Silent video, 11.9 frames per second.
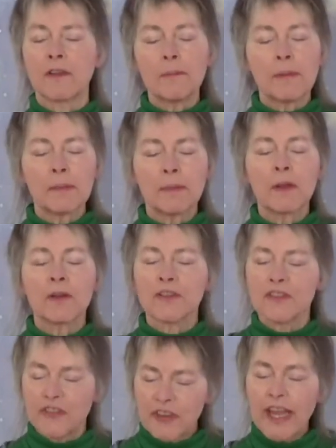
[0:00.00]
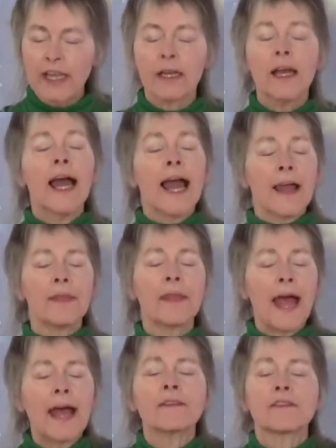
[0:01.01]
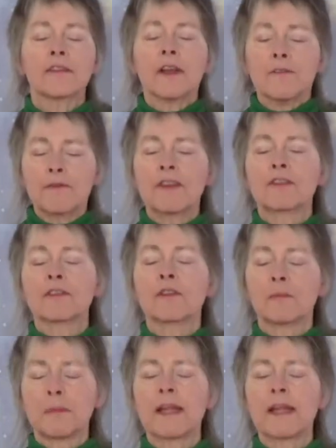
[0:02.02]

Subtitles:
Some people are sick, and that's physical,